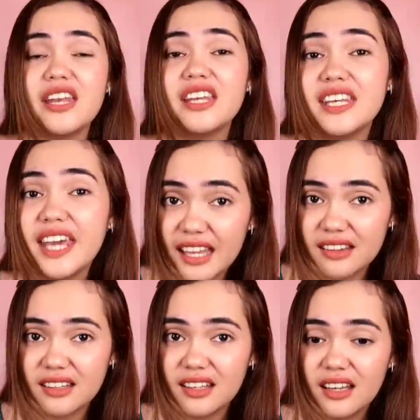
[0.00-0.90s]
and
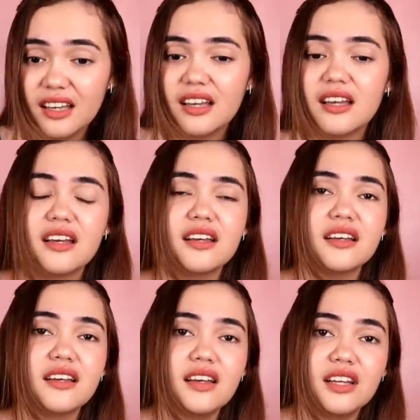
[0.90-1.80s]
yet,
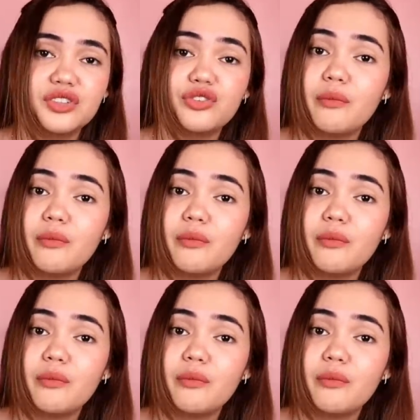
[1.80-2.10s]
it